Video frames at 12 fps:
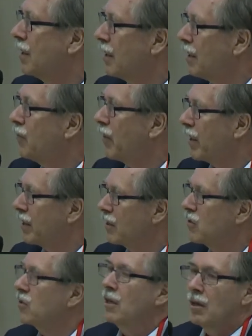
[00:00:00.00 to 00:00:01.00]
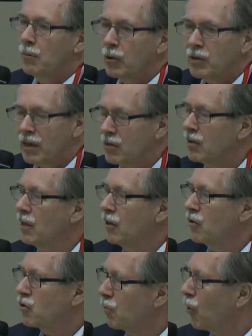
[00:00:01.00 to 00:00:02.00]
invariants, but at
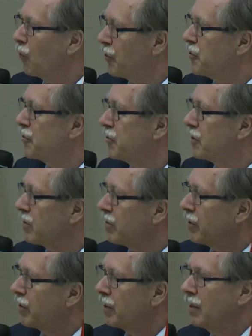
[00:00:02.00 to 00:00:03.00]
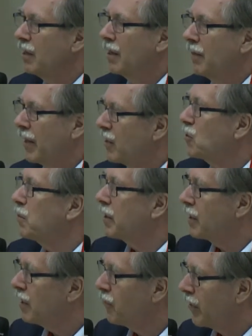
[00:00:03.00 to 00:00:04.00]
small distances the theory has to be
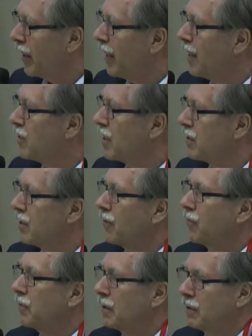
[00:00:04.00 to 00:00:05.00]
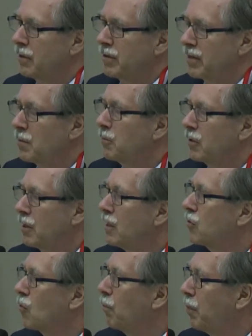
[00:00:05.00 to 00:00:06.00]
rephrased as if the symmetry is
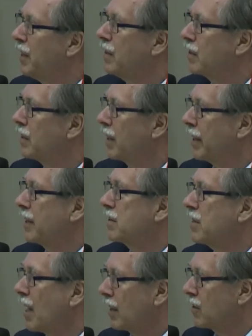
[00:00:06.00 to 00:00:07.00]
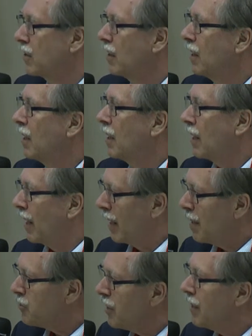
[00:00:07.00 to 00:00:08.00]
complete and exact. And
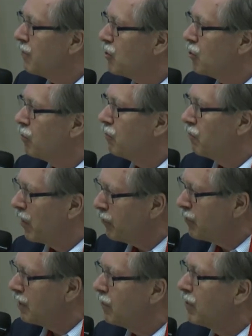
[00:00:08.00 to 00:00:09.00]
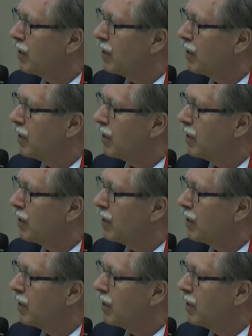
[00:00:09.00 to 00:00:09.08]
I'm saying we should, what we did with the